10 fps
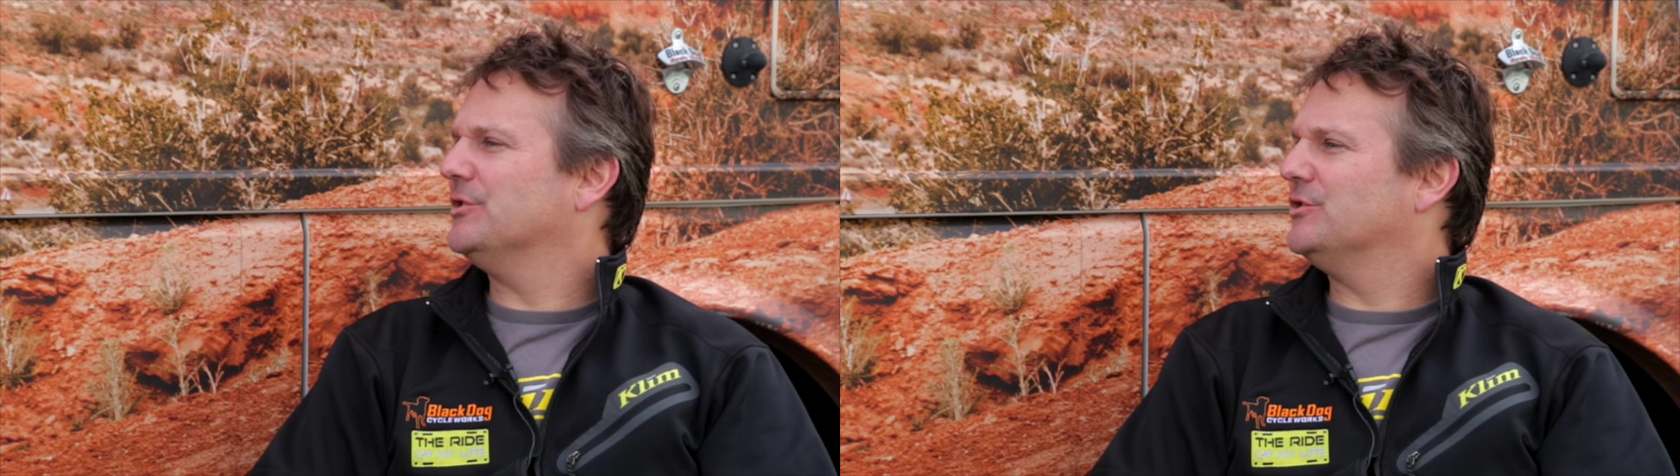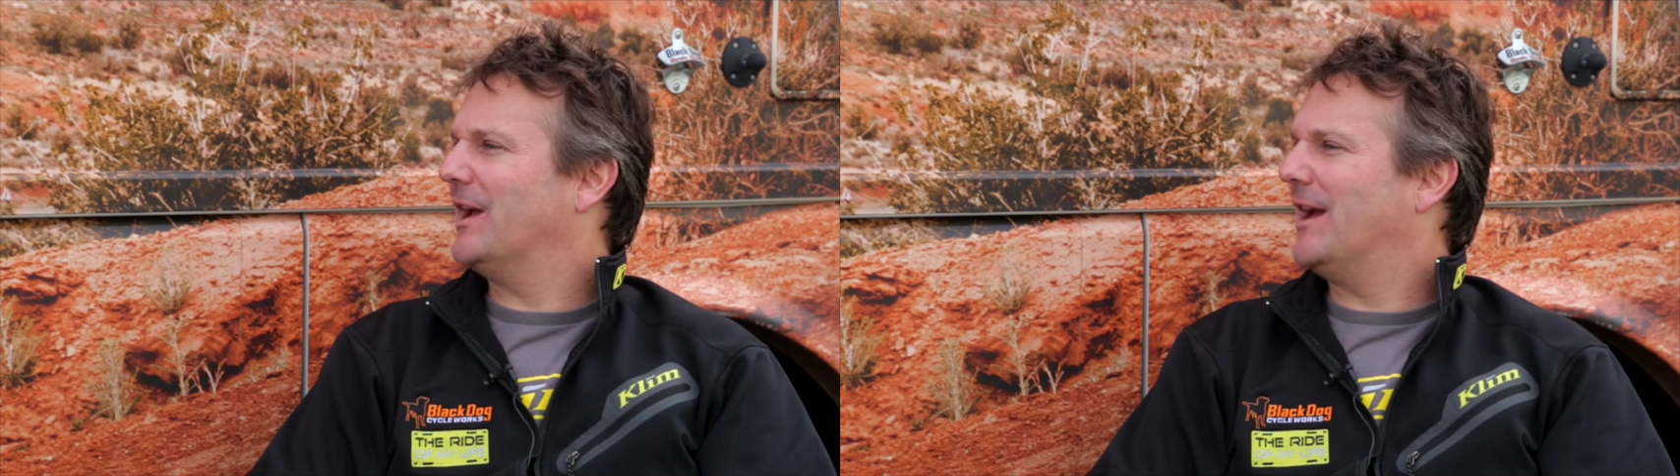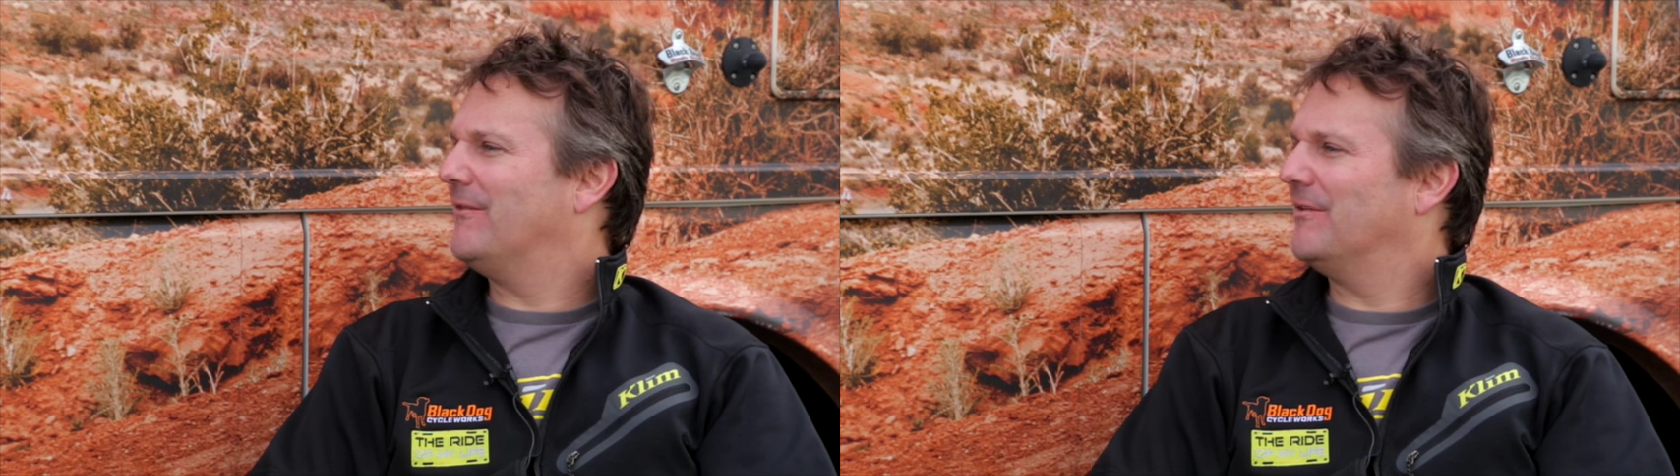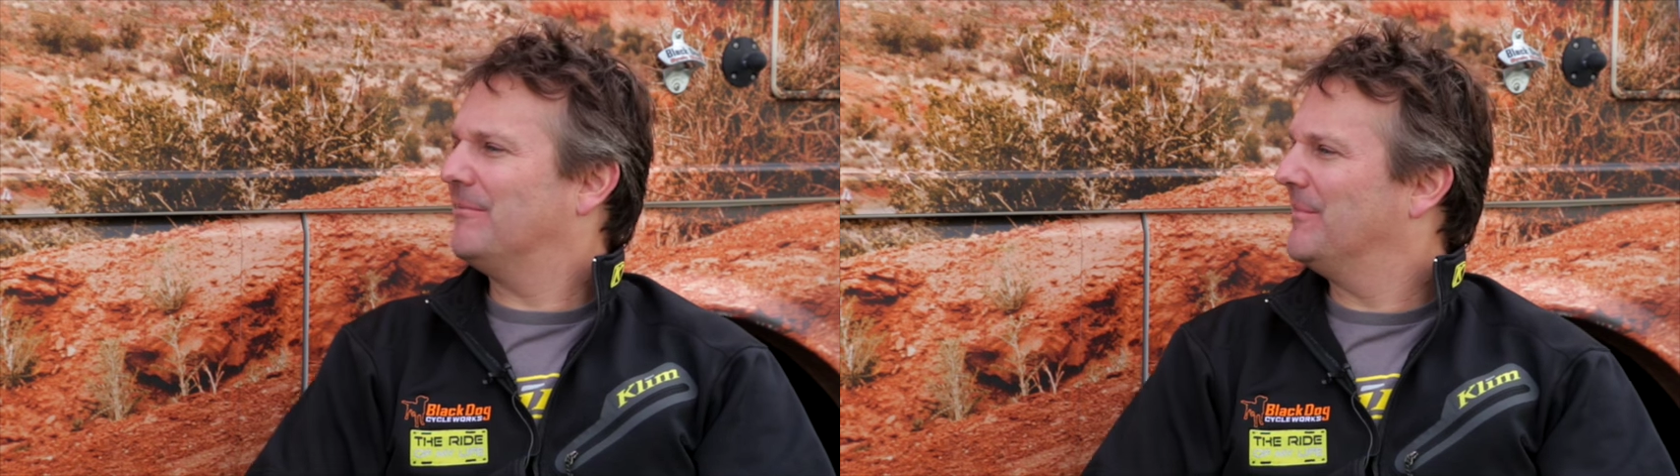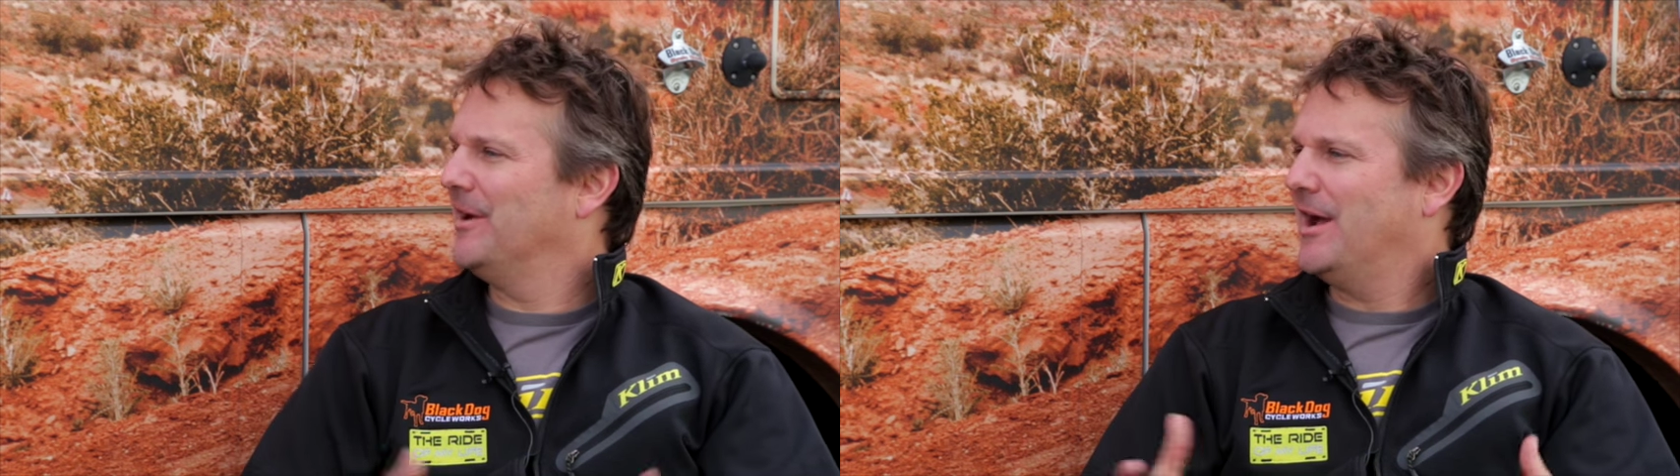Did you have a
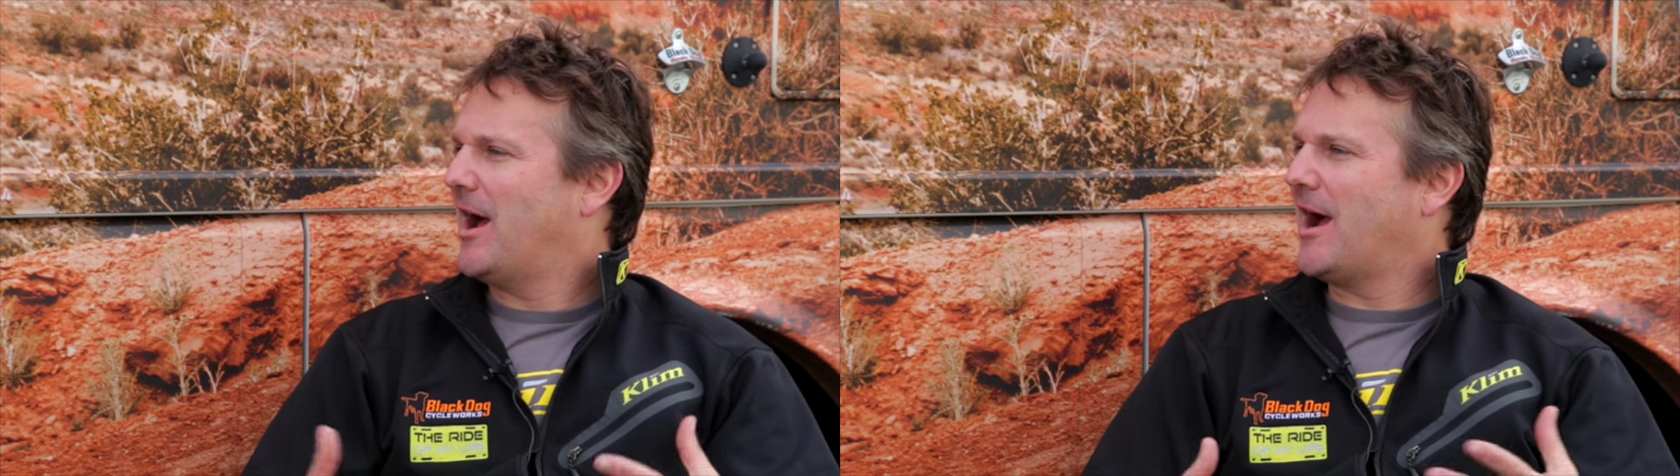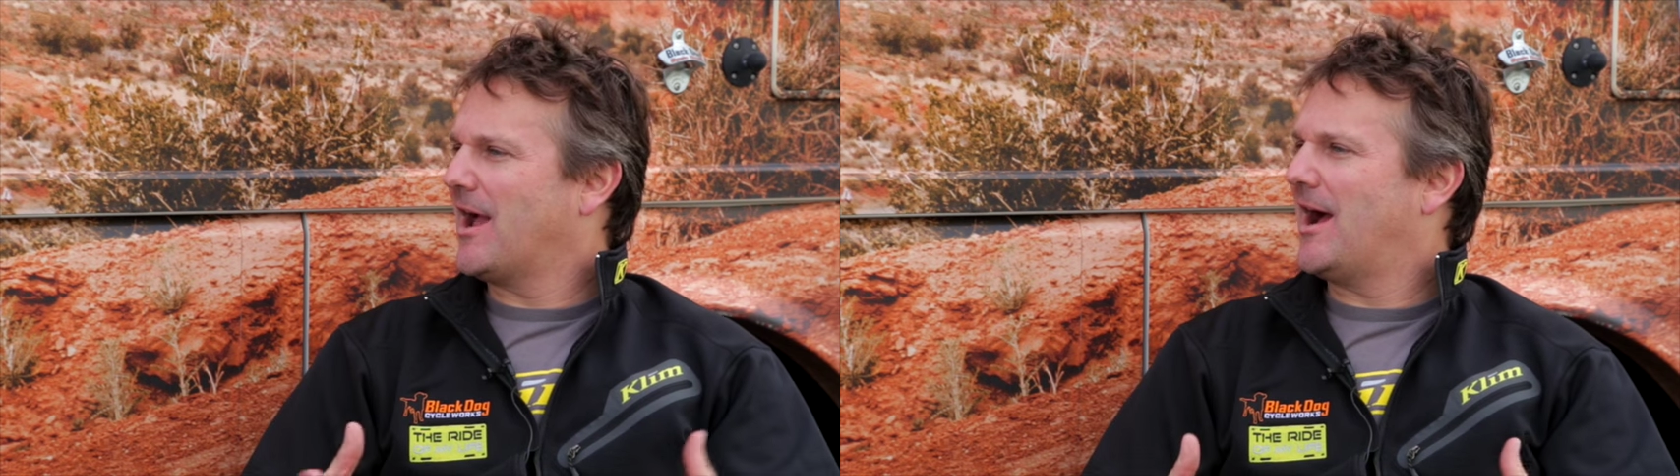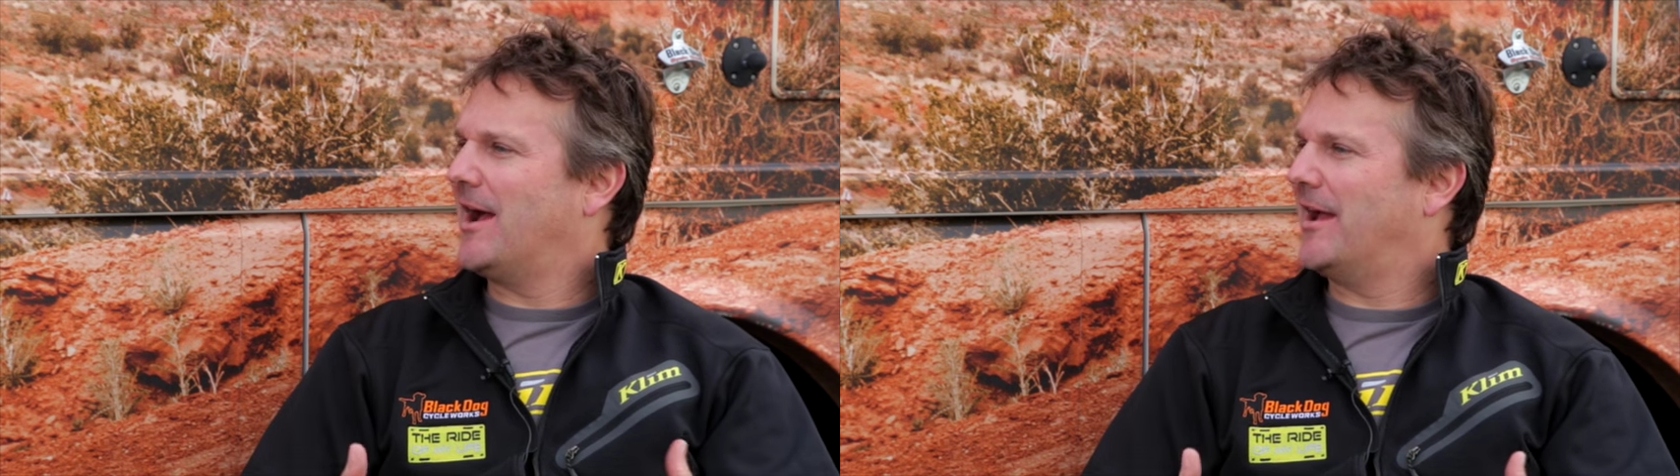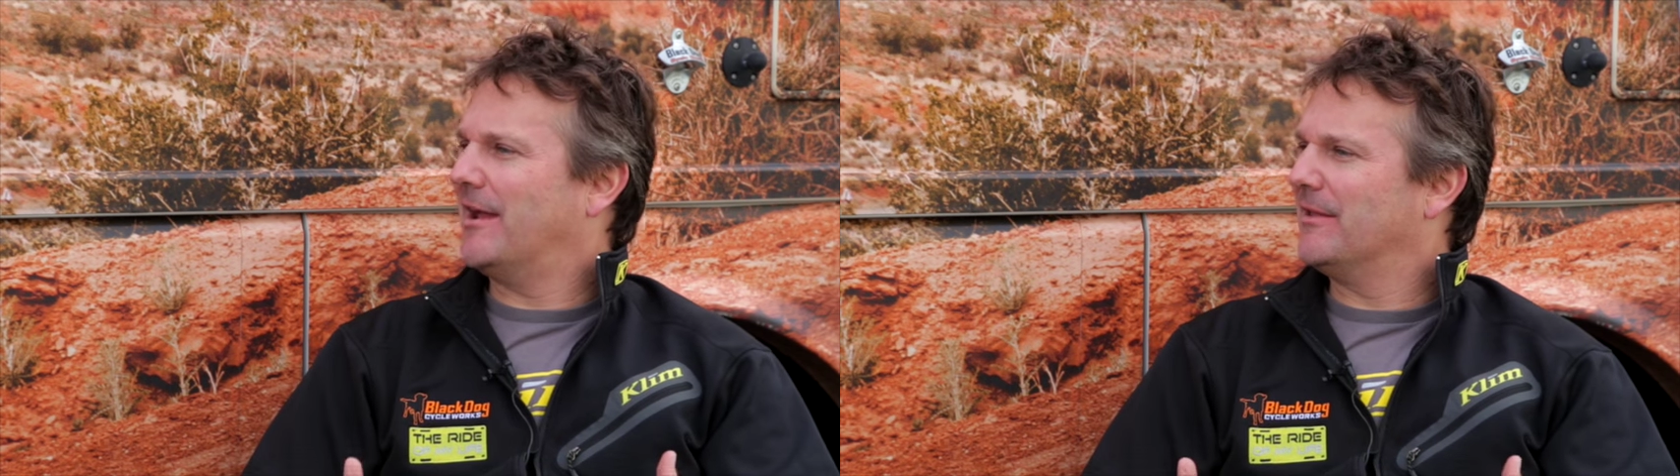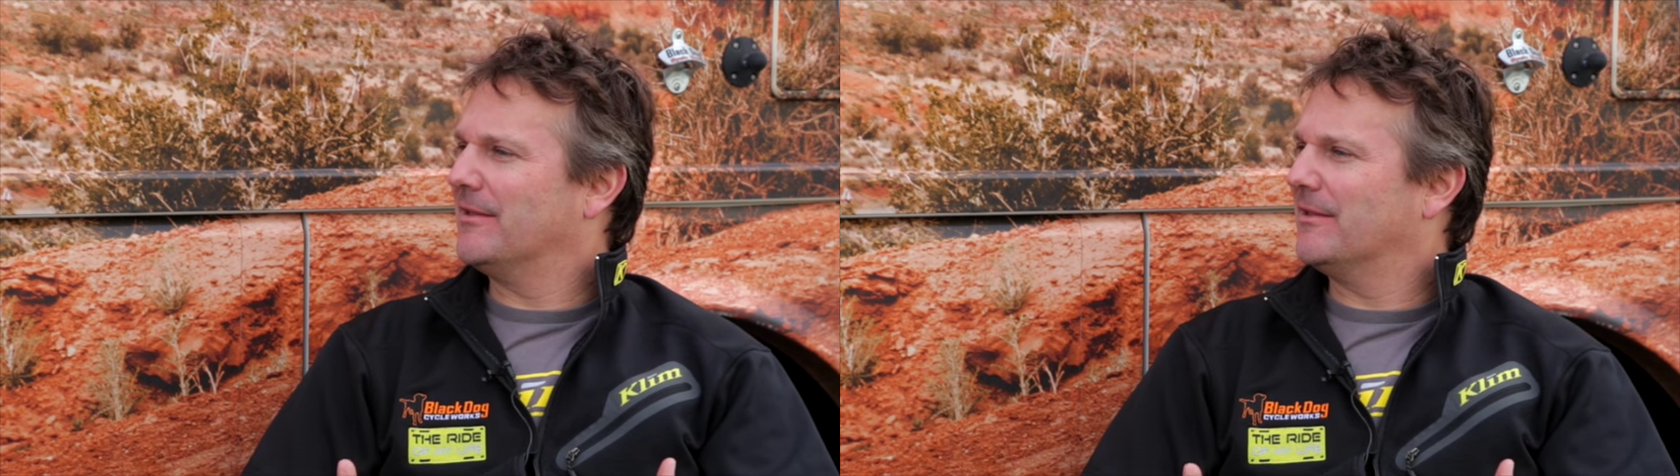a guy.
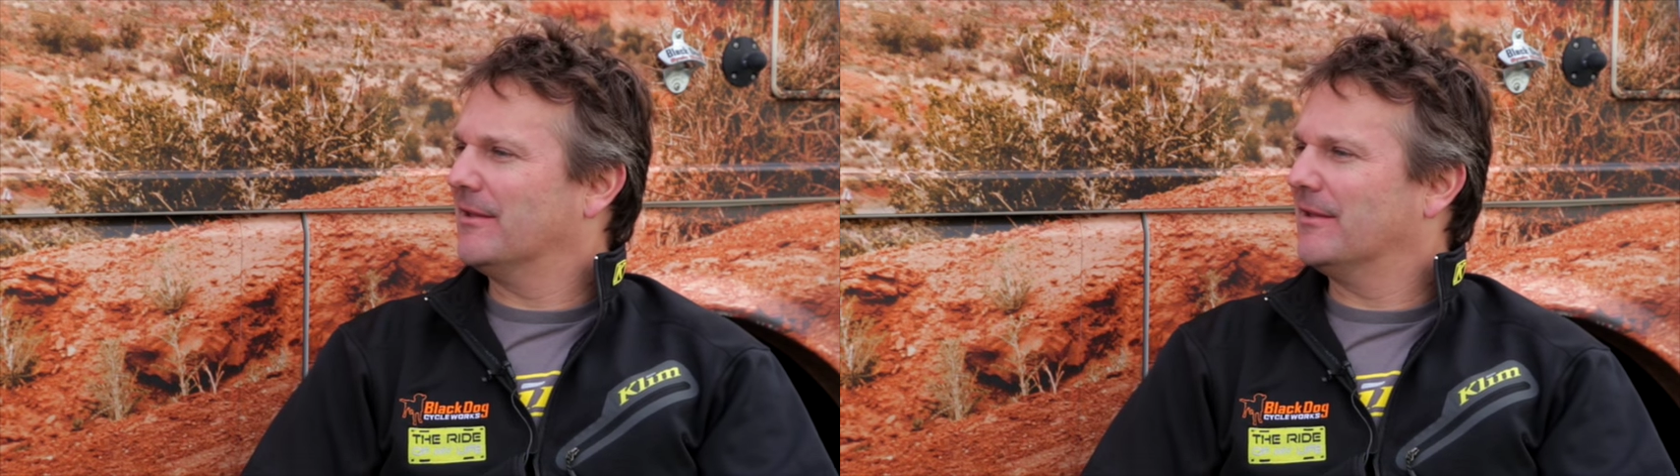Evel